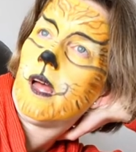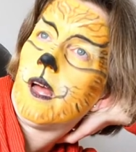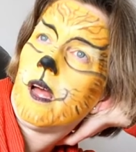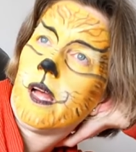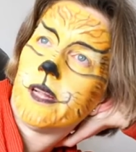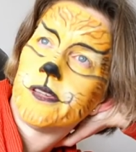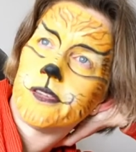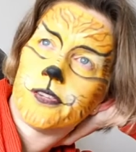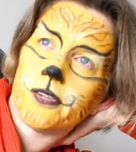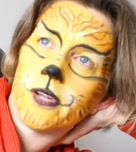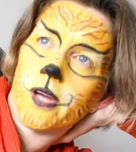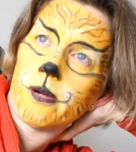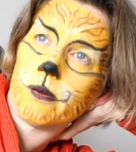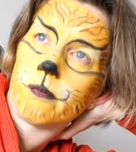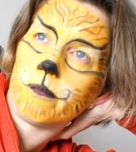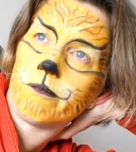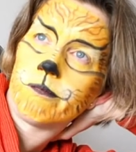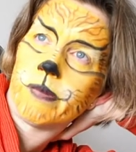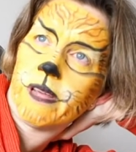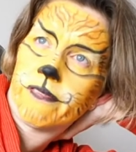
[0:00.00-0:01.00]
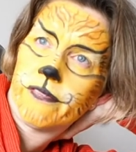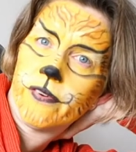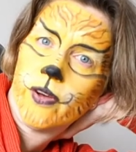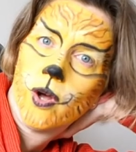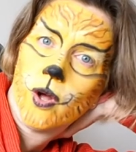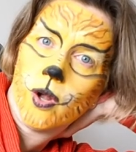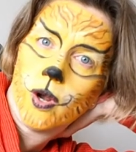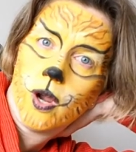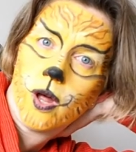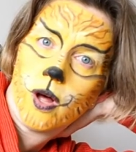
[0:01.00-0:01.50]
And so,
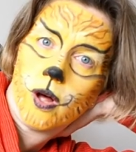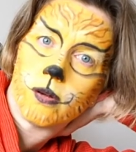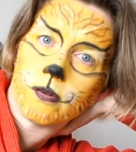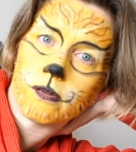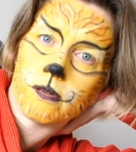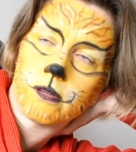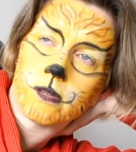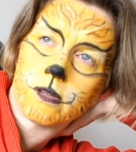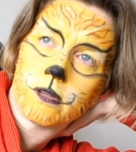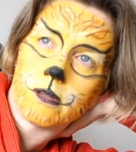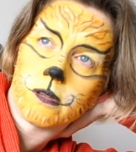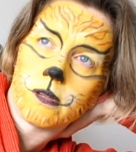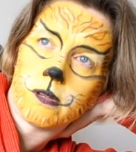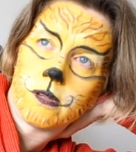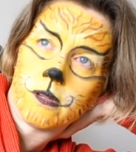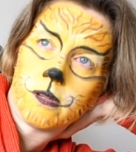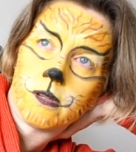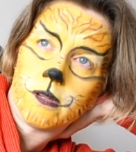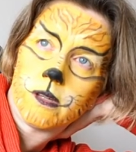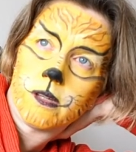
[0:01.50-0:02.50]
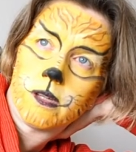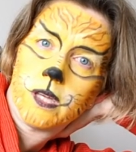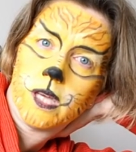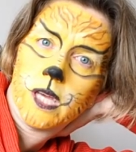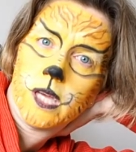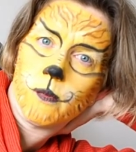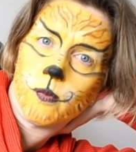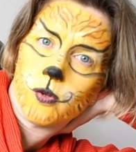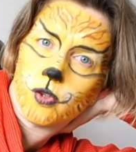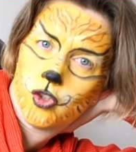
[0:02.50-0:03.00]
before long,
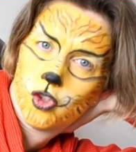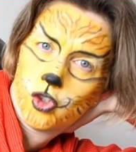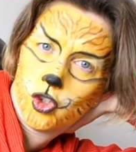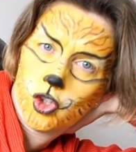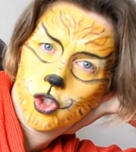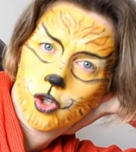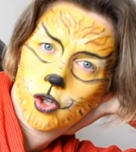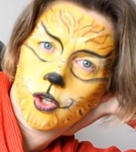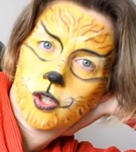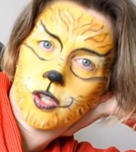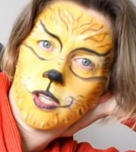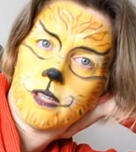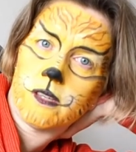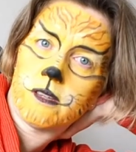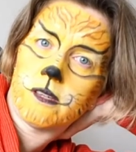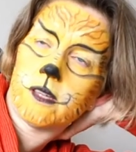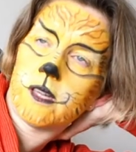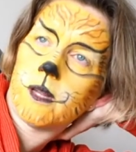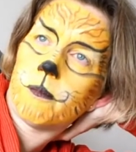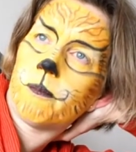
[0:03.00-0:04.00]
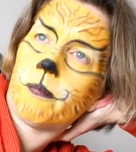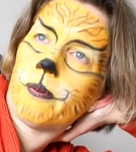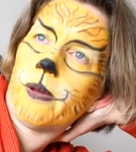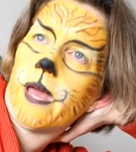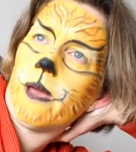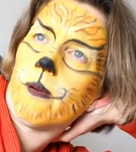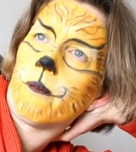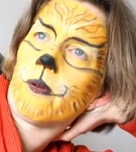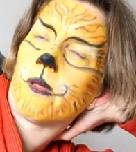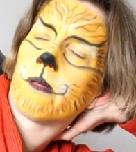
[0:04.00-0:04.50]
he was chucked into the
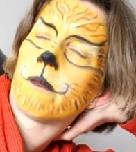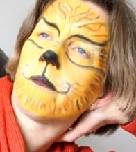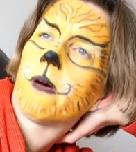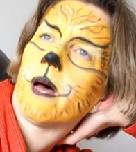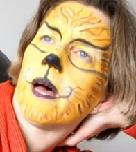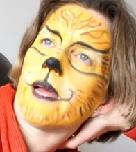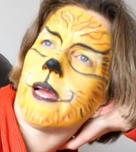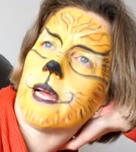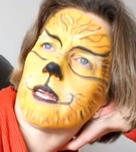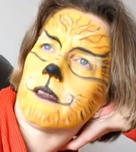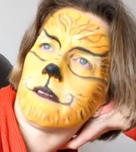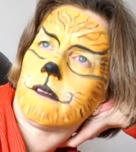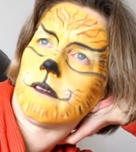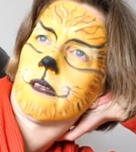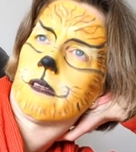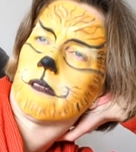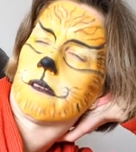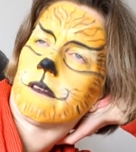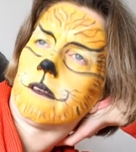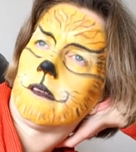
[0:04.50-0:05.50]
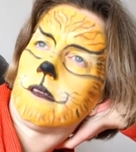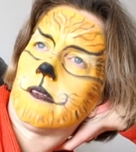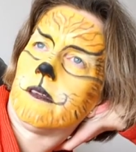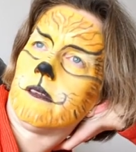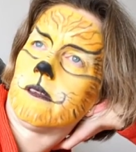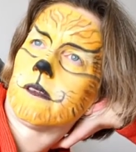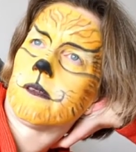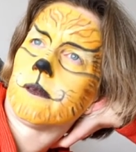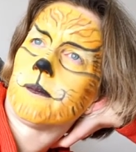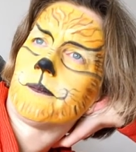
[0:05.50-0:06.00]
pit with my
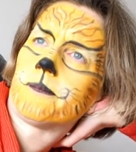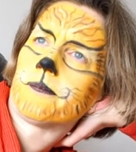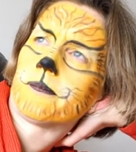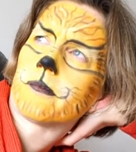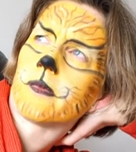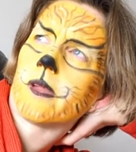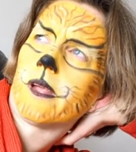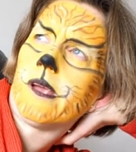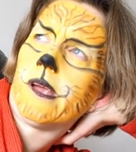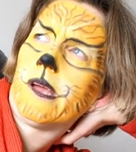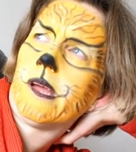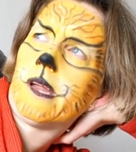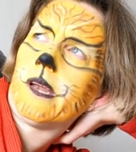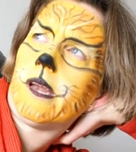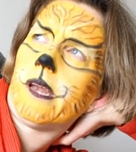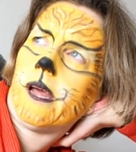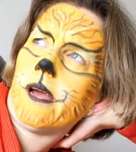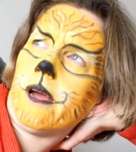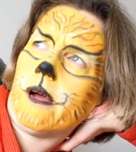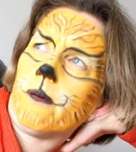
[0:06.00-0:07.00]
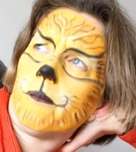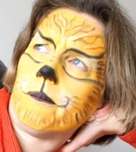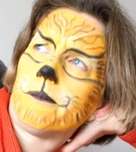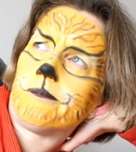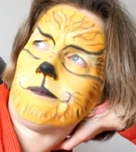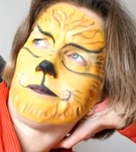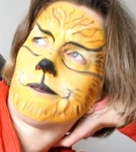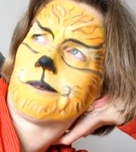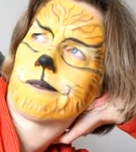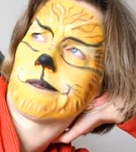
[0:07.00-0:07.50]
ancestors. Now,
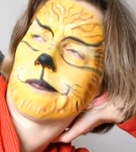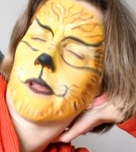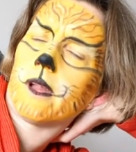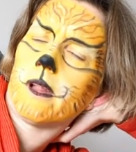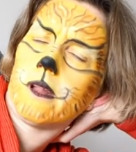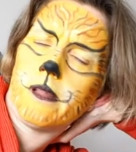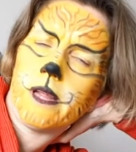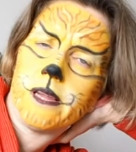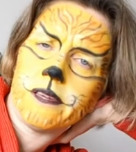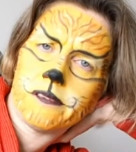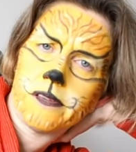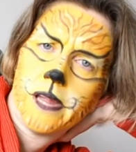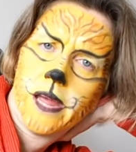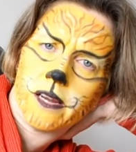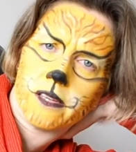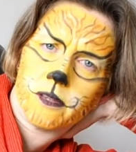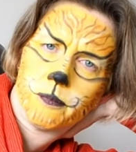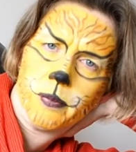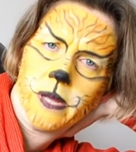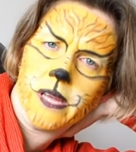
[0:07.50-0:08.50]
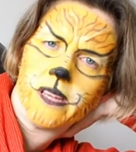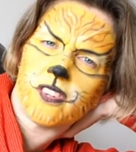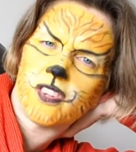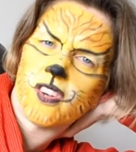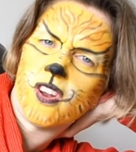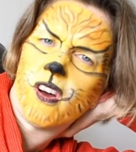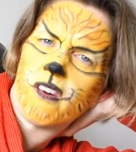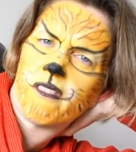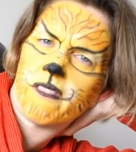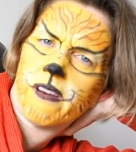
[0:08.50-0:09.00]
this next bit's
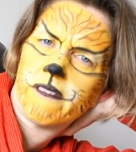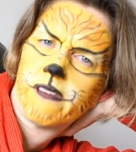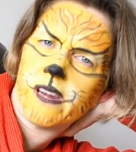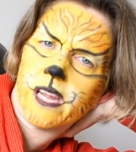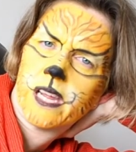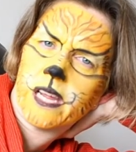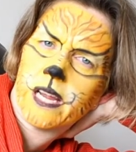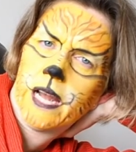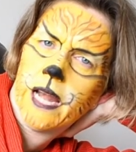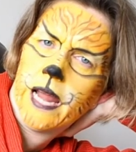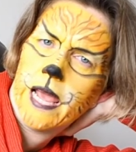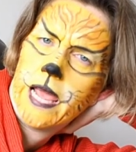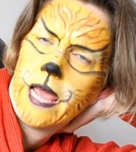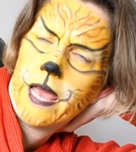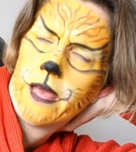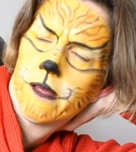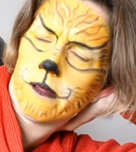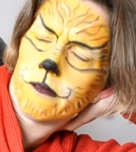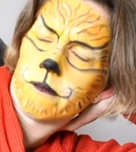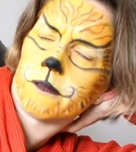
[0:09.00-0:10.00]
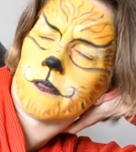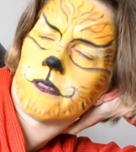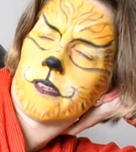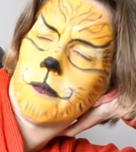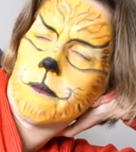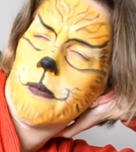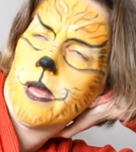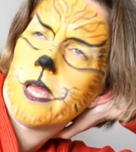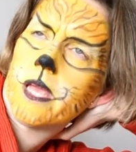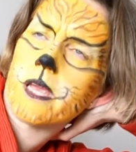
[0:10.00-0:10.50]
not very clear
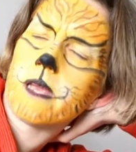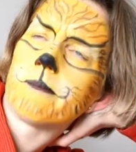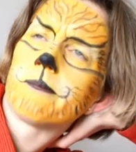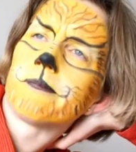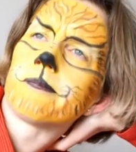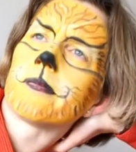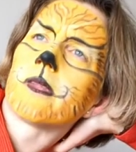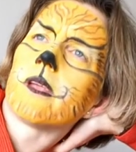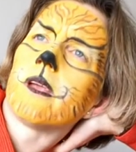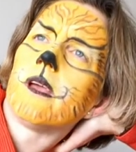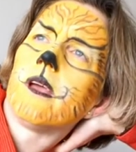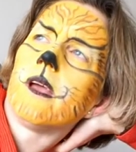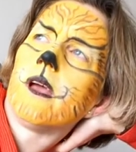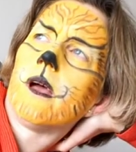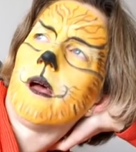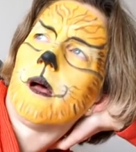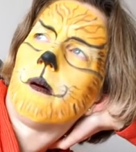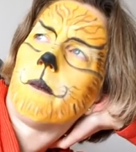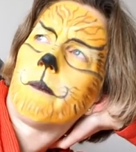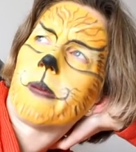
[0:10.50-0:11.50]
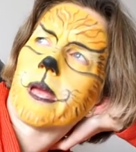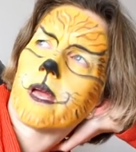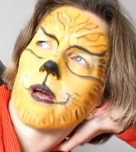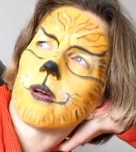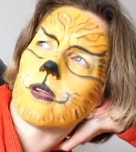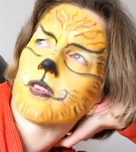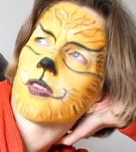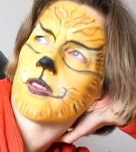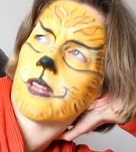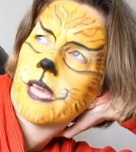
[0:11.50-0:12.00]
to me,
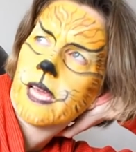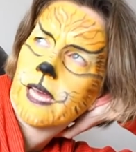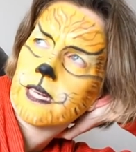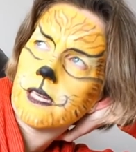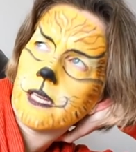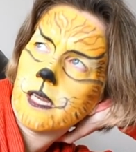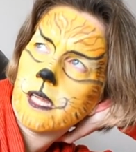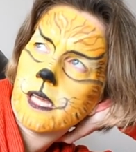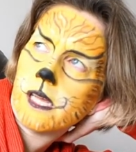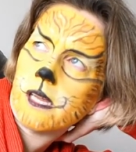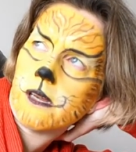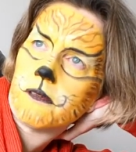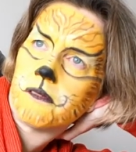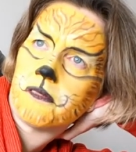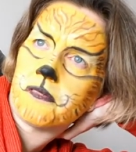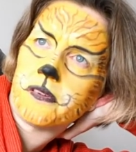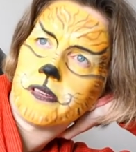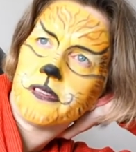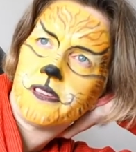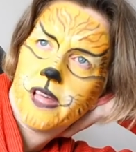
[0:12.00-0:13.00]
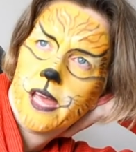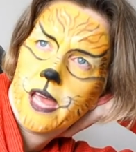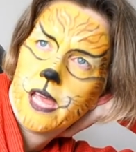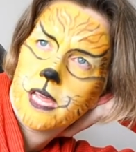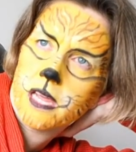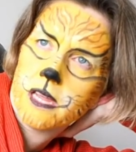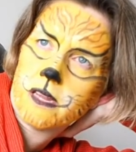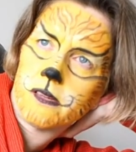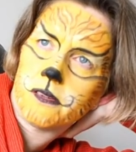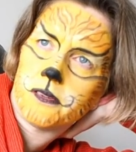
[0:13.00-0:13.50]
because they hadn't eaten for
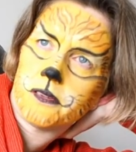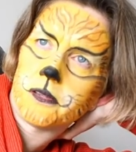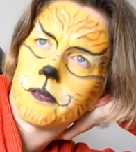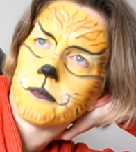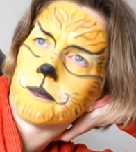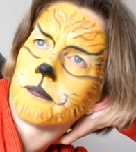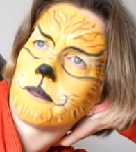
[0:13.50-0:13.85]
days,